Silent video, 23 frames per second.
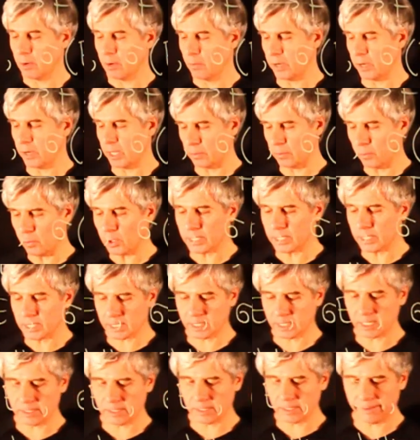Well, what is
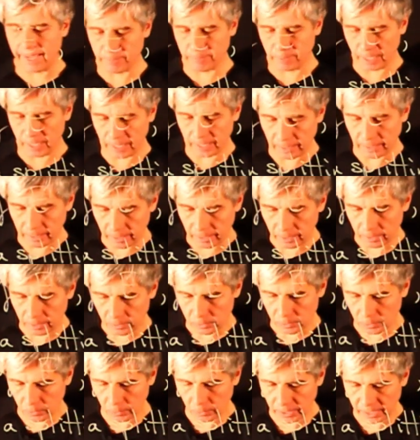this family?
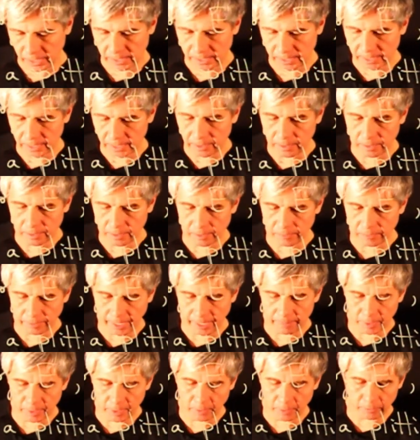So we consider the
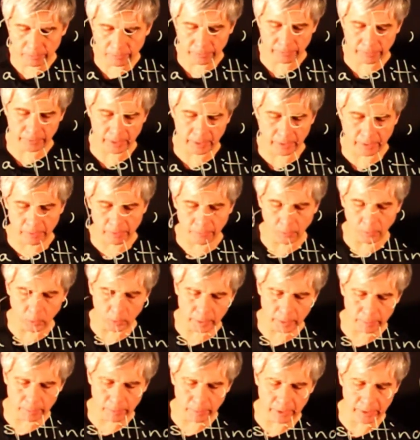family of the
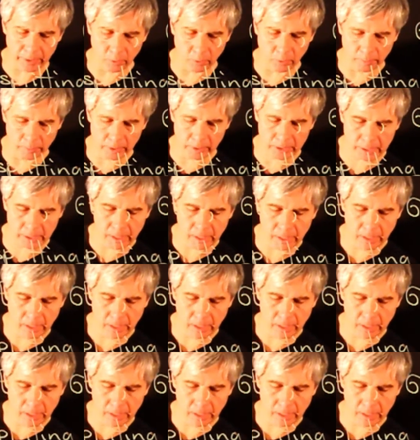following polynomials.